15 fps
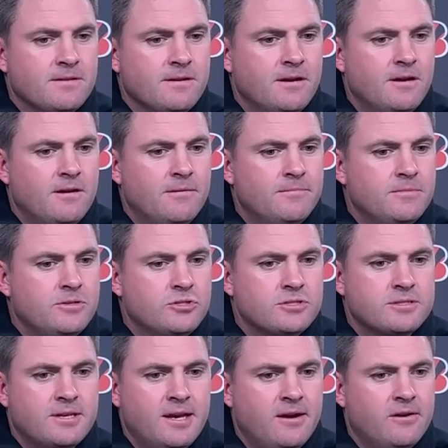Um,
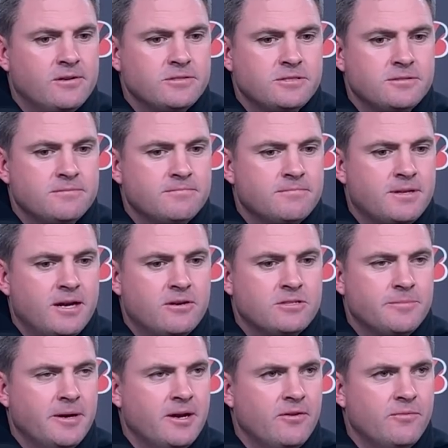just cares cares
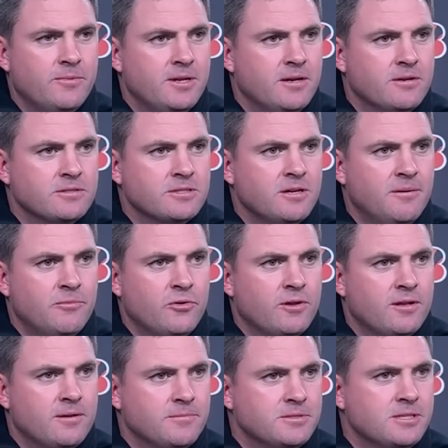about everybody else a lot more
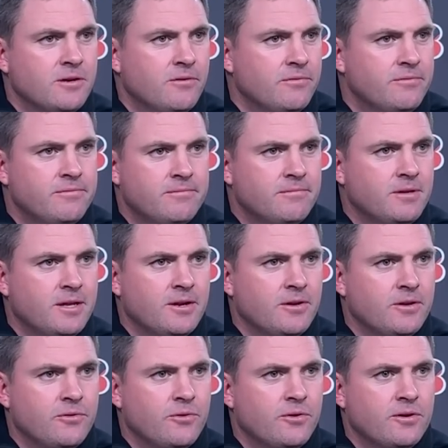than himself. You know,
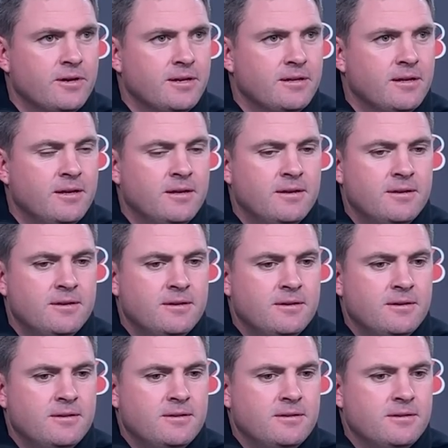he really
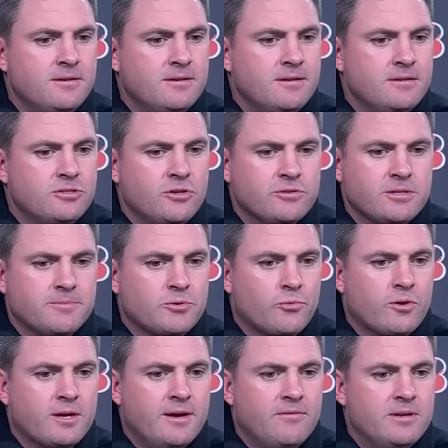shows up to
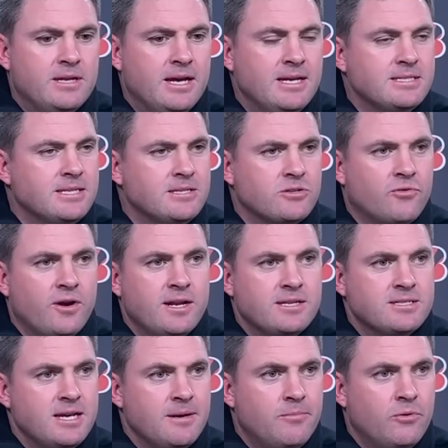work every day, sets a great
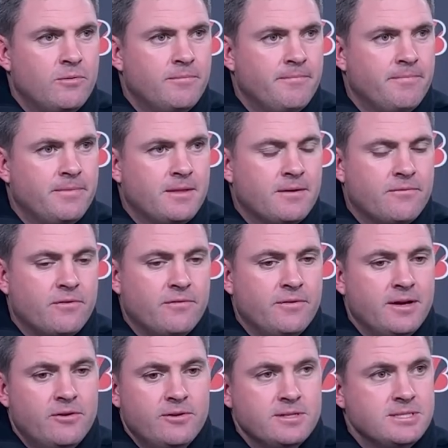example for
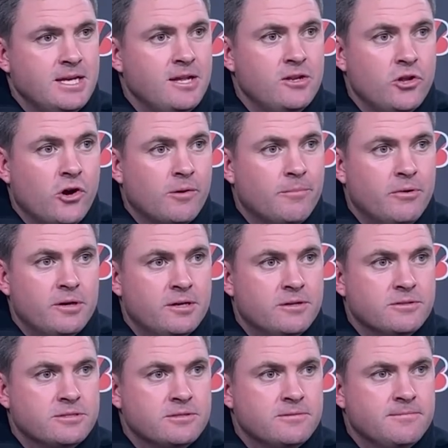veterans and young
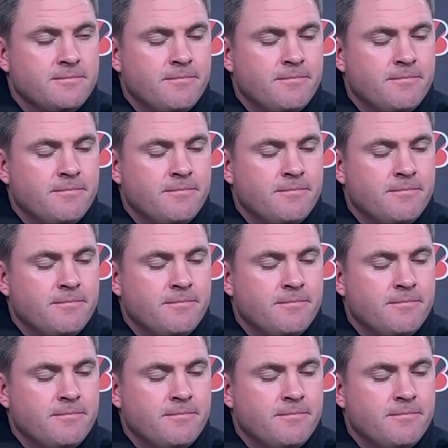players.